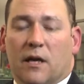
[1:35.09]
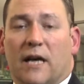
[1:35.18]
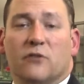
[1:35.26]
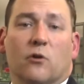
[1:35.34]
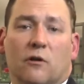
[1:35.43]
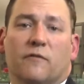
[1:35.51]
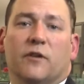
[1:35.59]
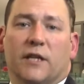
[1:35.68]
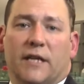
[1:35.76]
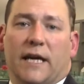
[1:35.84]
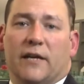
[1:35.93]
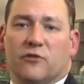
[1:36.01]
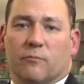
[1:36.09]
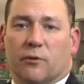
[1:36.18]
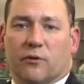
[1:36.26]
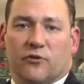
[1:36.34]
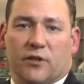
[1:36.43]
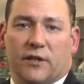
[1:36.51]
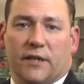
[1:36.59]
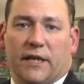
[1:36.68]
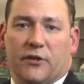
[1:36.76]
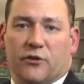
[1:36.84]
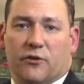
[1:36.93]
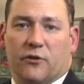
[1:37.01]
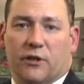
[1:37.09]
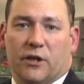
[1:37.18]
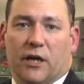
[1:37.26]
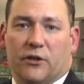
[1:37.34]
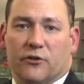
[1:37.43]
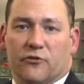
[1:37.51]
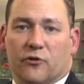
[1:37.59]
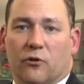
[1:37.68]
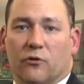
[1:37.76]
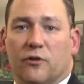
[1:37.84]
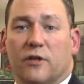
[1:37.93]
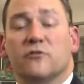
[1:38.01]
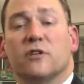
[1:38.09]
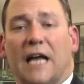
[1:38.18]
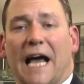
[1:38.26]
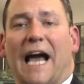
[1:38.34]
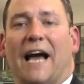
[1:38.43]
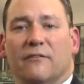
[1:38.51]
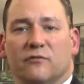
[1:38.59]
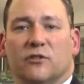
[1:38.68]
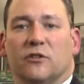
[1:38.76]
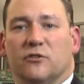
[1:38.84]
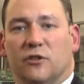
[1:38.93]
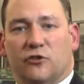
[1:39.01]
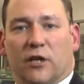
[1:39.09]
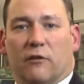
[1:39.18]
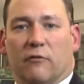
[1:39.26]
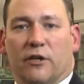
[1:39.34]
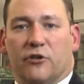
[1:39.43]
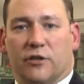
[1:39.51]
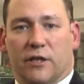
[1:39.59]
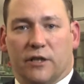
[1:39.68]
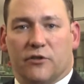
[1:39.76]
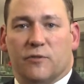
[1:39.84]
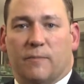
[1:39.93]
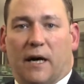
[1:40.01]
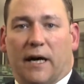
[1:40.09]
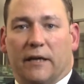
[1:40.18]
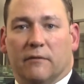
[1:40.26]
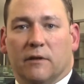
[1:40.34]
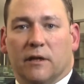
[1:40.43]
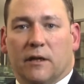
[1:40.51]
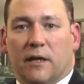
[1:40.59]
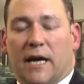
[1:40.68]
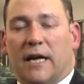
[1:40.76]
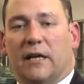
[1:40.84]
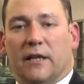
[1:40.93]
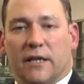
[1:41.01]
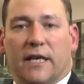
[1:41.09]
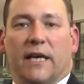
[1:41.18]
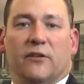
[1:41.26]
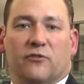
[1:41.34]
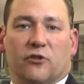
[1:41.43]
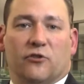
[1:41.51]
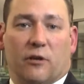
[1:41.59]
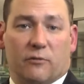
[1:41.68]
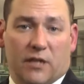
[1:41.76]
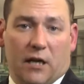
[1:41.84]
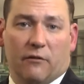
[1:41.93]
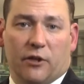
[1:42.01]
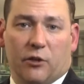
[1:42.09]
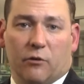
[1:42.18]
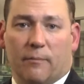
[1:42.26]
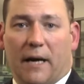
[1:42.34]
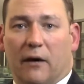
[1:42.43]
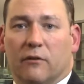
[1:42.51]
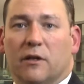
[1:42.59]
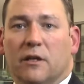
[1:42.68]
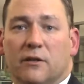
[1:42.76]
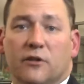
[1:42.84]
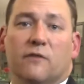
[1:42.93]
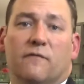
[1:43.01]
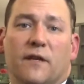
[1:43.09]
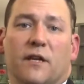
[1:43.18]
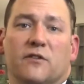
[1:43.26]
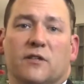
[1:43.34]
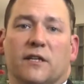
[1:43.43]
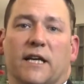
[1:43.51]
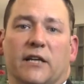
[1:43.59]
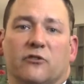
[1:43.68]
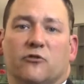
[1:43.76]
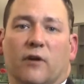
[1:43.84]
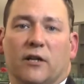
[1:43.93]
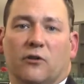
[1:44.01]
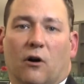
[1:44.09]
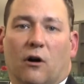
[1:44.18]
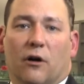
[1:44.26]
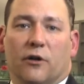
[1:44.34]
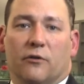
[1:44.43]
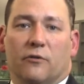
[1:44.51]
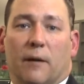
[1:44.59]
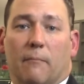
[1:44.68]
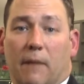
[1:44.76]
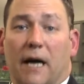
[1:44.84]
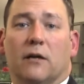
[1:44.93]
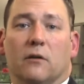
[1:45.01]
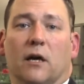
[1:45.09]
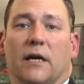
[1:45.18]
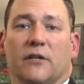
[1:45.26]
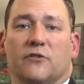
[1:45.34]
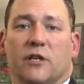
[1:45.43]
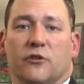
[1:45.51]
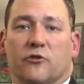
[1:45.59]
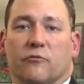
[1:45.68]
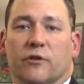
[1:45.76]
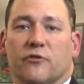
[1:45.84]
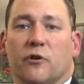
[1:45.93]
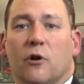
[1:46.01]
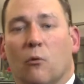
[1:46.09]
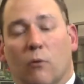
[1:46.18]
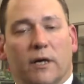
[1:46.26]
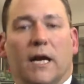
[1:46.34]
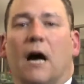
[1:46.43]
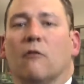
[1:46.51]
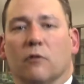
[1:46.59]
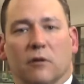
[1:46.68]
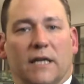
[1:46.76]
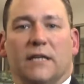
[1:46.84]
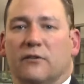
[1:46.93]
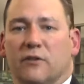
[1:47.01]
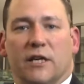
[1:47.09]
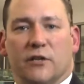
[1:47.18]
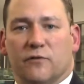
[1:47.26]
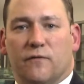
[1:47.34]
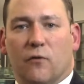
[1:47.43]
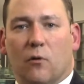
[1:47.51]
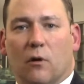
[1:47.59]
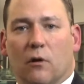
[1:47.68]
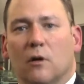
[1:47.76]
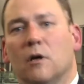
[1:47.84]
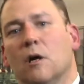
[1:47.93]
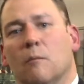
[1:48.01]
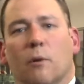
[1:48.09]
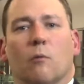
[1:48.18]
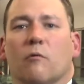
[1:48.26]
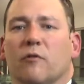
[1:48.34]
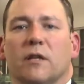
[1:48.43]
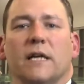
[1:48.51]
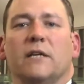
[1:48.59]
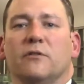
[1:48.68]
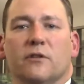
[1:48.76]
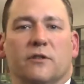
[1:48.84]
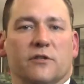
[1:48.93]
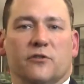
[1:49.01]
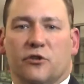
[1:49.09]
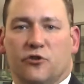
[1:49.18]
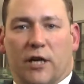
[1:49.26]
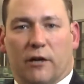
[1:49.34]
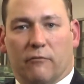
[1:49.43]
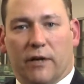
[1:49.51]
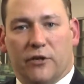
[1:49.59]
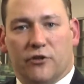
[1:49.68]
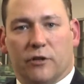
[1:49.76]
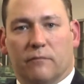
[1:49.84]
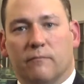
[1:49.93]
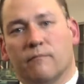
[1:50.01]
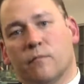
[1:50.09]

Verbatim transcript: As often the case, a person at the age of 39 years old is going to have such degeneration in his spine. And in the case such as I was telling you about, the defendants in the case tried to argue that my client's injuries were not related to his fall, but were related to this degeneration.